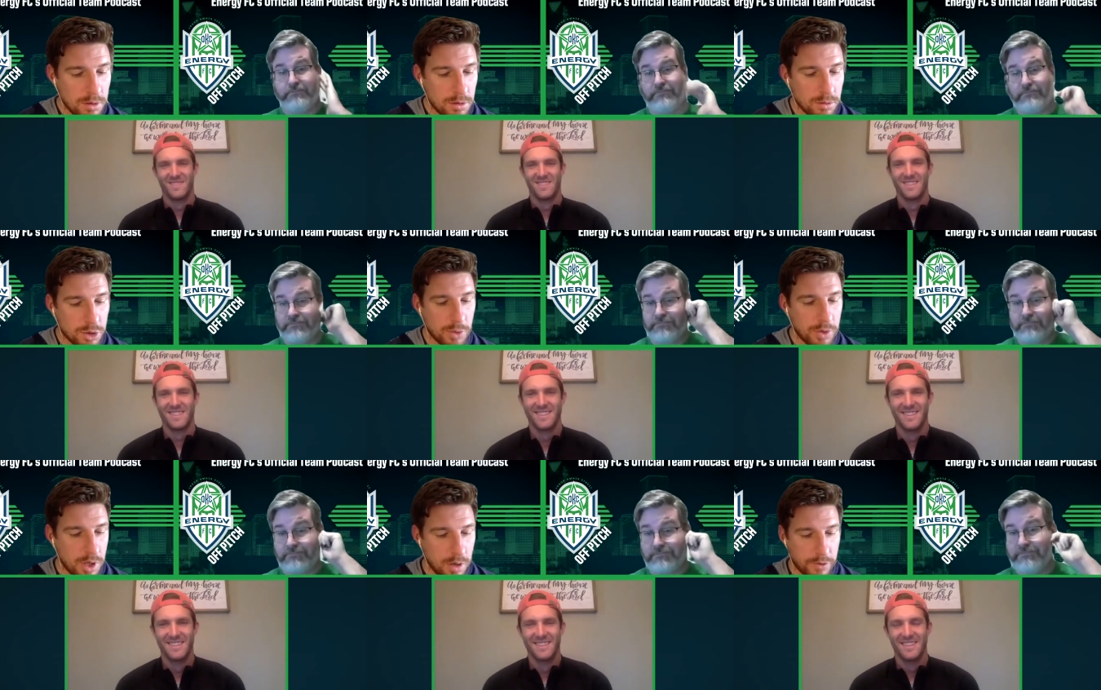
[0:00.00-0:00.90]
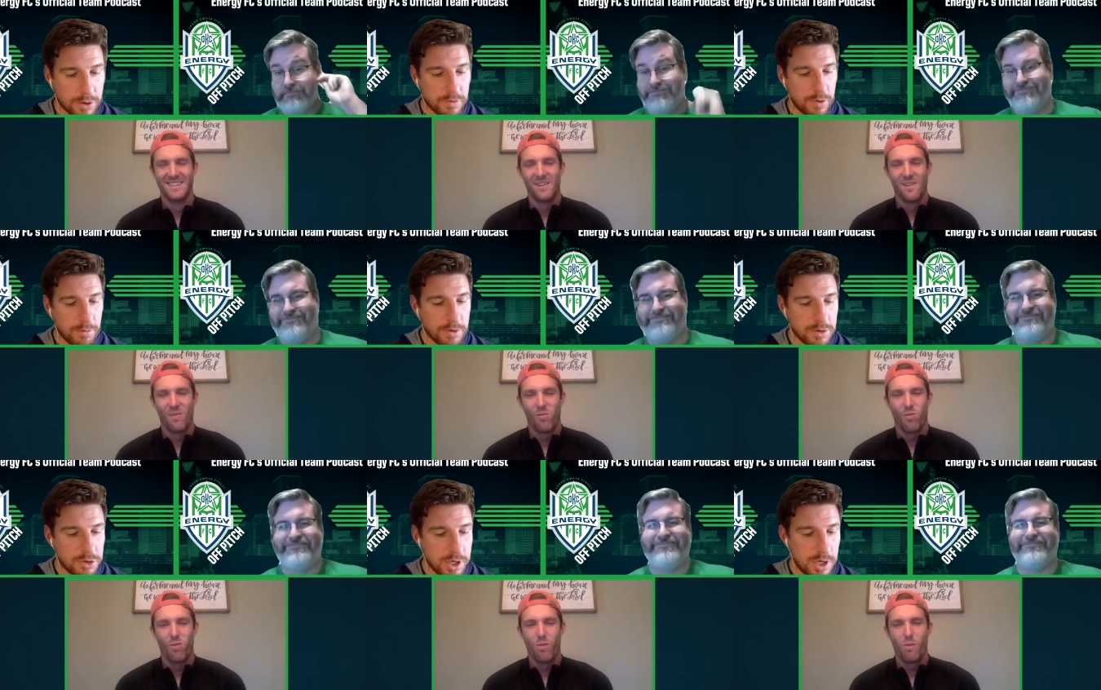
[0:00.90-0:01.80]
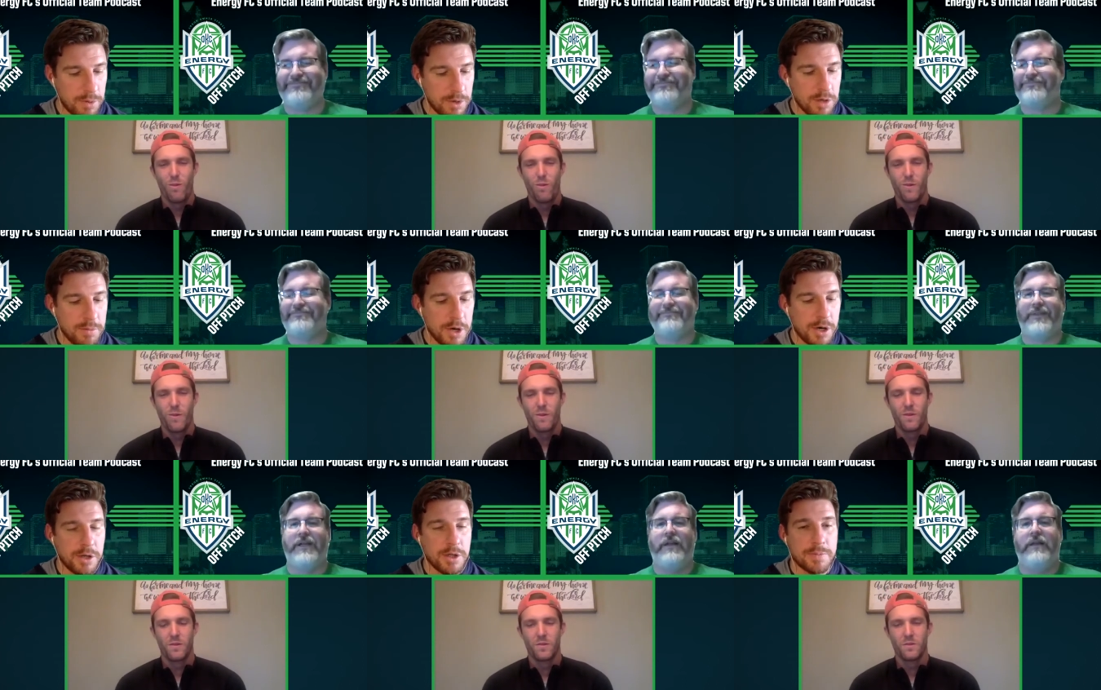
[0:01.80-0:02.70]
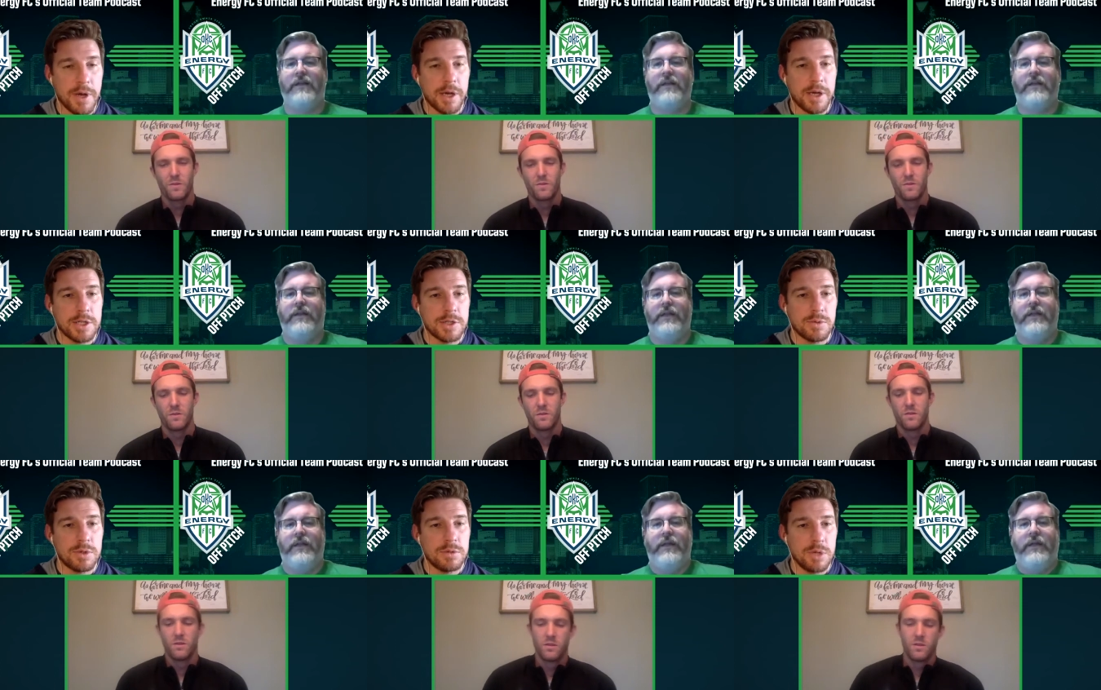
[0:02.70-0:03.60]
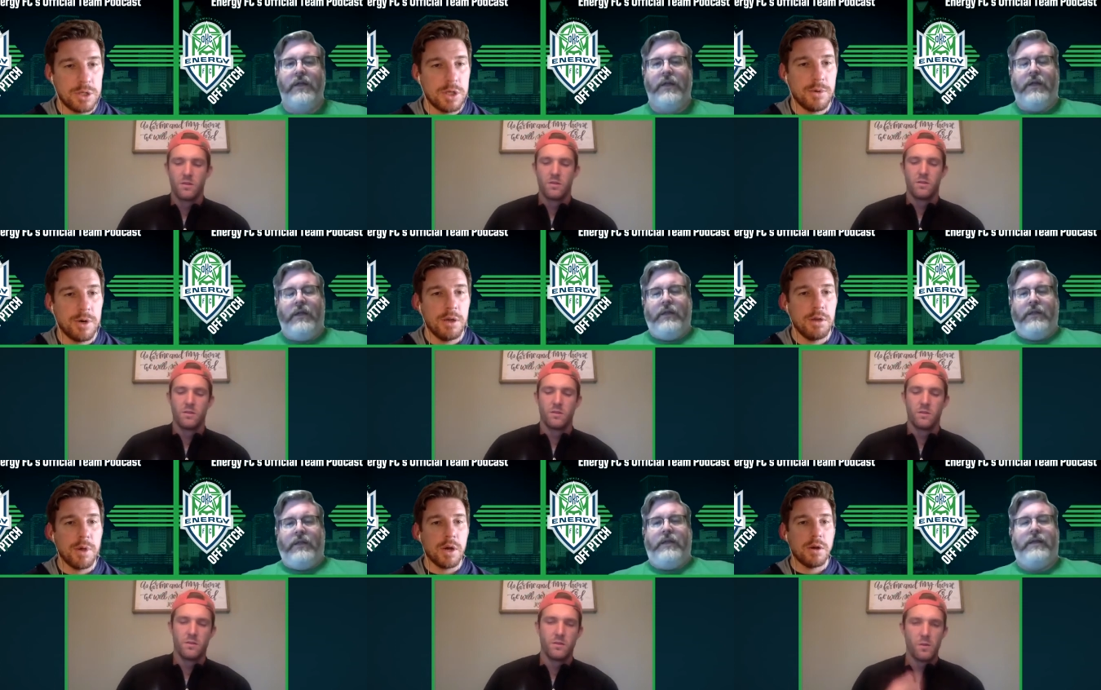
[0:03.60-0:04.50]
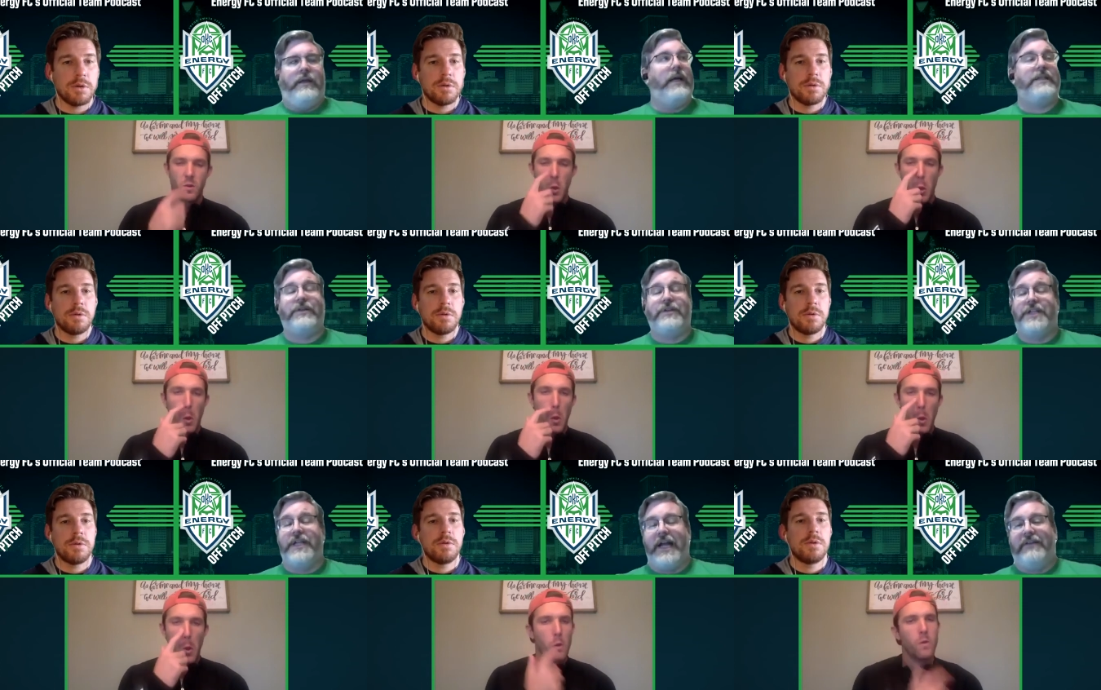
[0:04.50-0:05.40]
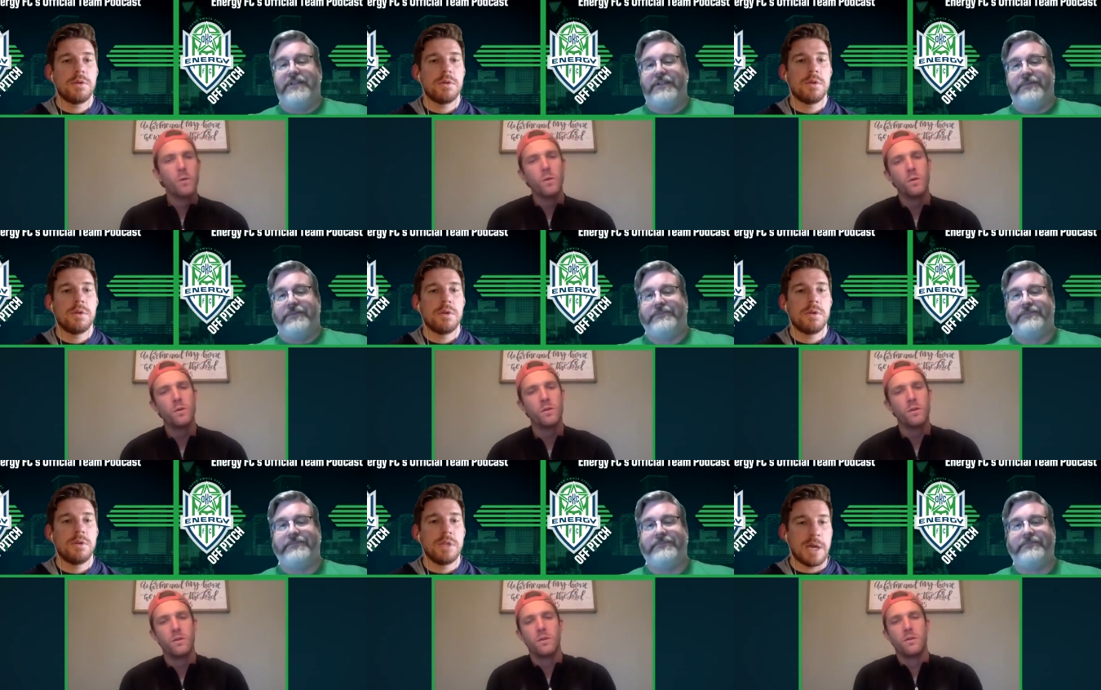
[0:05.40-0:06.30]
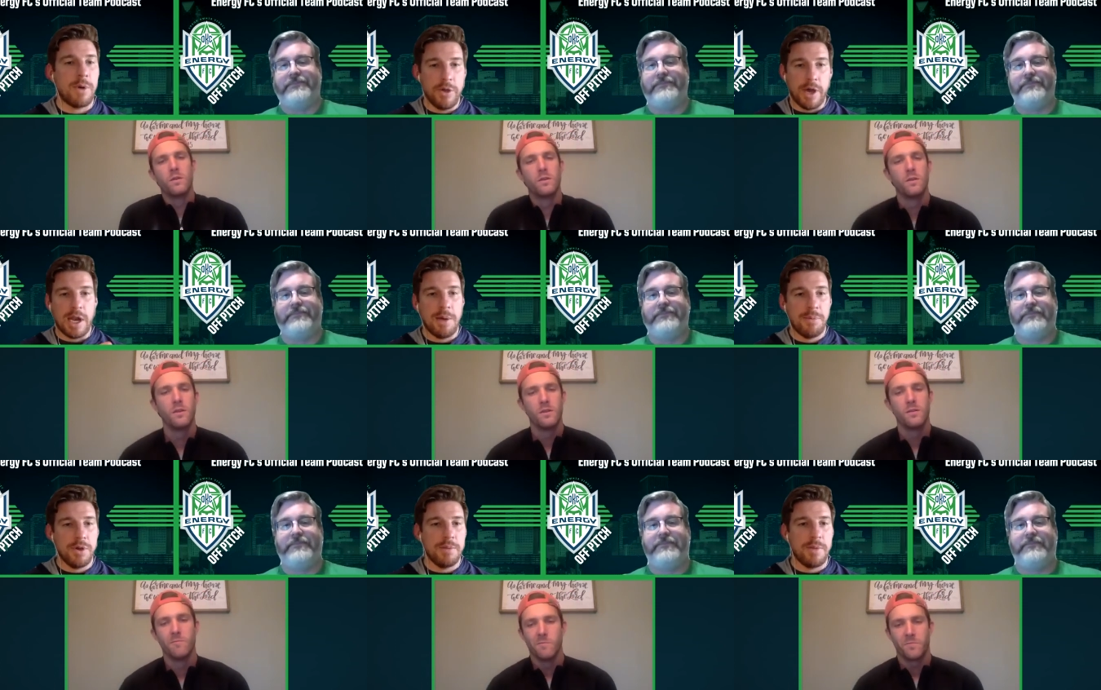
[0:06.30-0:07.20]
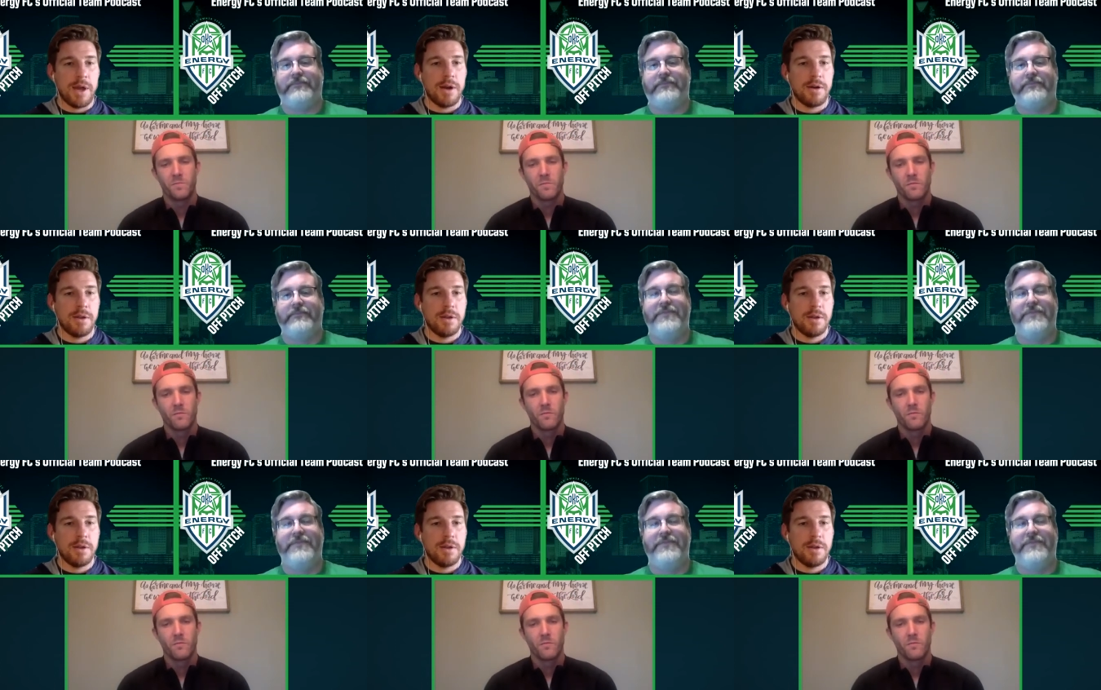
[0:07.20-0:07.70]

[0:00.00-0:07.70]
Speaker 1: Well, she wanted to know first and foremost if she had to bring you beer during this podcast. Which is she bringing you beer? I told her she didn't have to. Is that why you got up? Were you getting mad at her earlier?